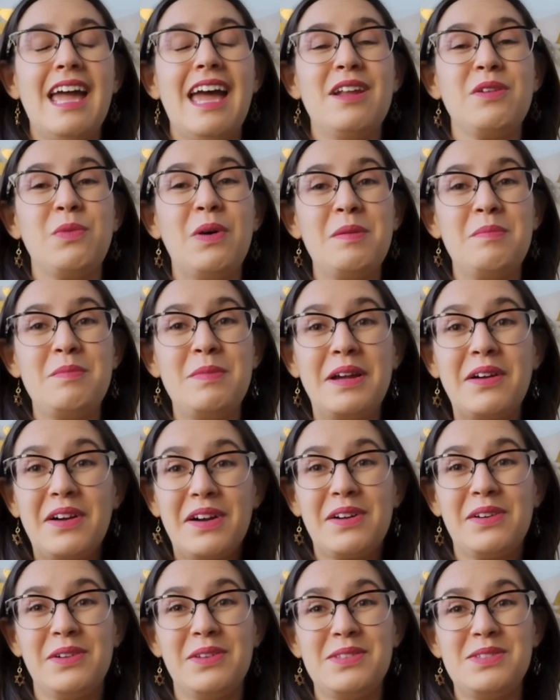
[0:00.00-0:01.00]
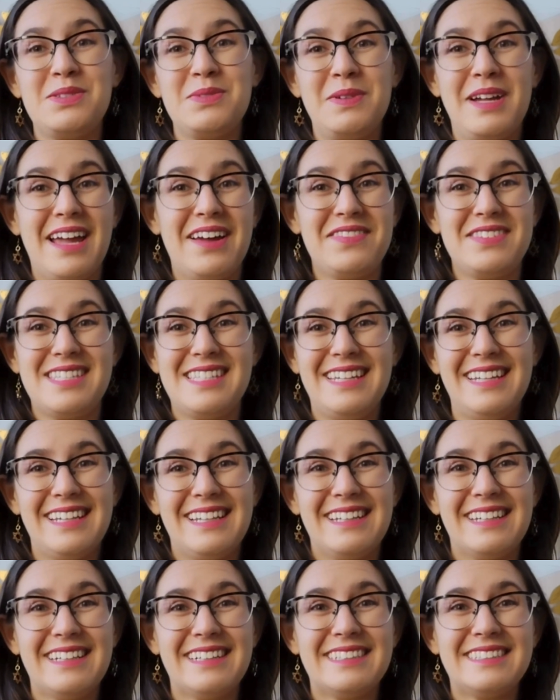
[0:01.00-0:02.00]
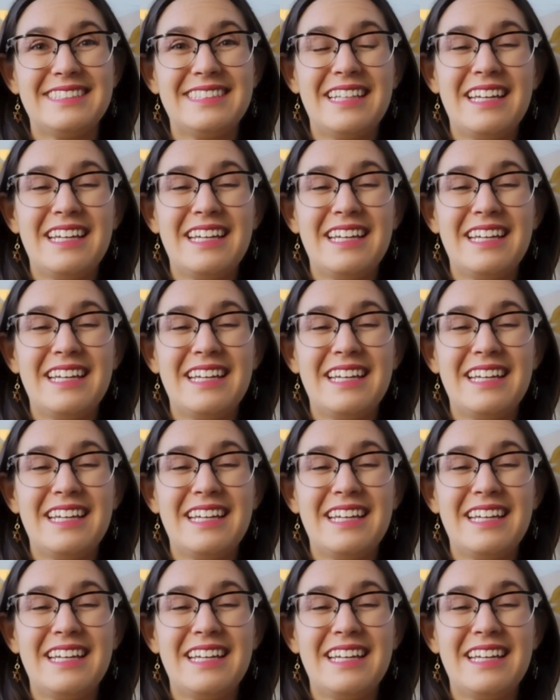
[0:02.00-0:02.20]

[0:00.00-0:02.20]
and what miracles we have seen.